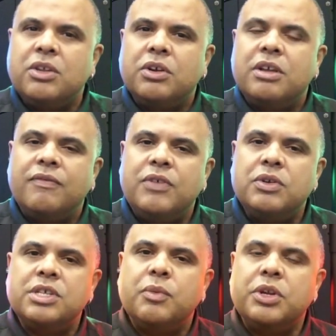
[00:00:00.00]
little
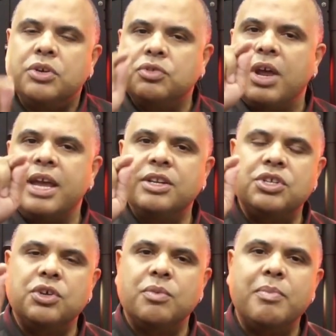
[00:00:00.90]
confusing when you're trying
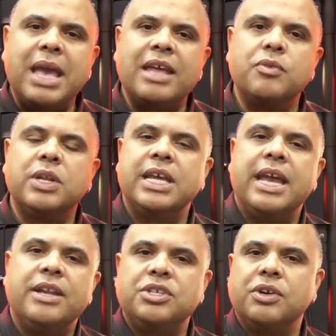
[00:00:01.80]
to manually
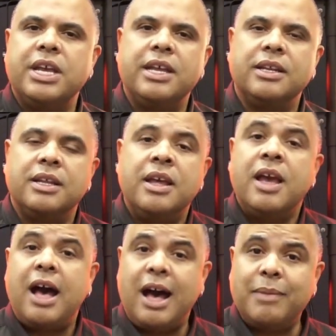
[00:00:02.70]
enter in
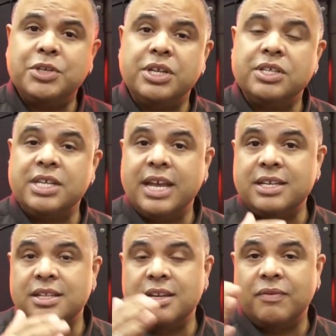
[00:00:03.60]
options to
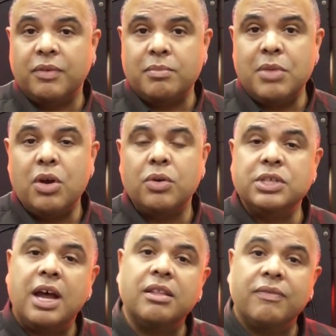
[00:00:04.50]
get to the different
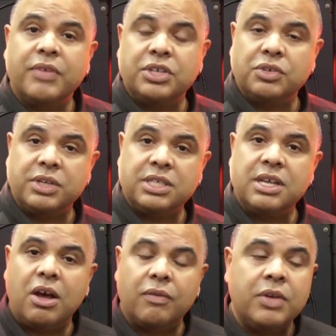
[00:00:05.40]
modes on the fixture
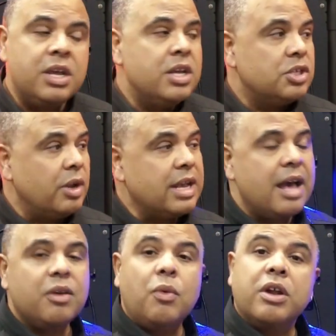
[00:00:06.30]
itself. So I
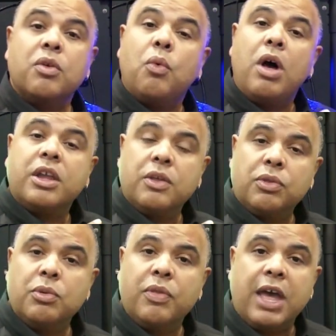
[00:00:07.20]
kind of wanted to walk you
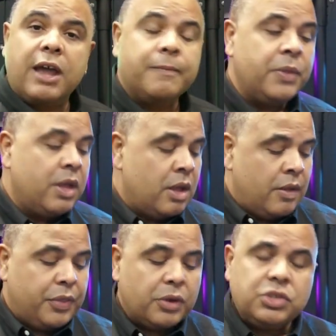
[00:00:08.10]
through that.
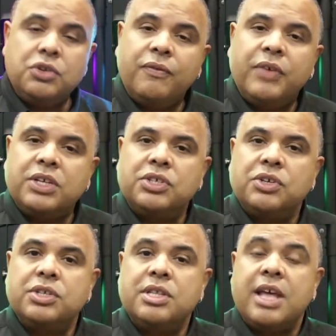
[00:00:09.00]
Those two
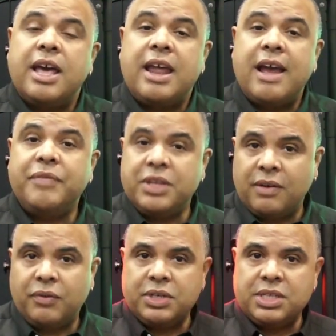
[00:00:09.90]
fixtures that have the
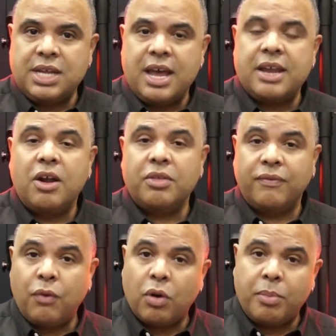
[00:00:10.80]
different design are the
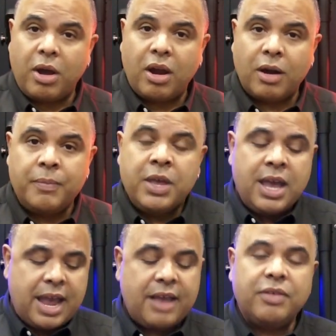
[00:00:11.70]
4BAR
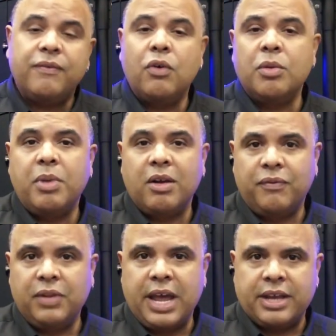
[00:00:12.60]
and the 4BAR
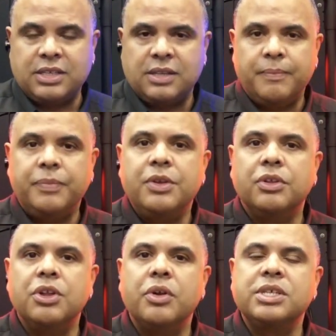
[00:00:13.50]
Flex.
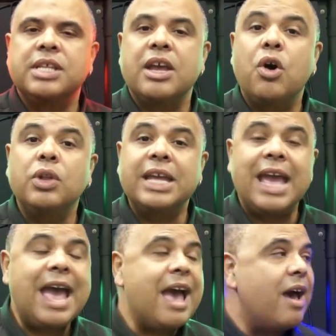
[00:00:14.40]
You'll notice they only
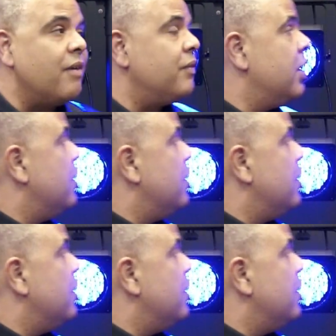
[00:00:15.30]
have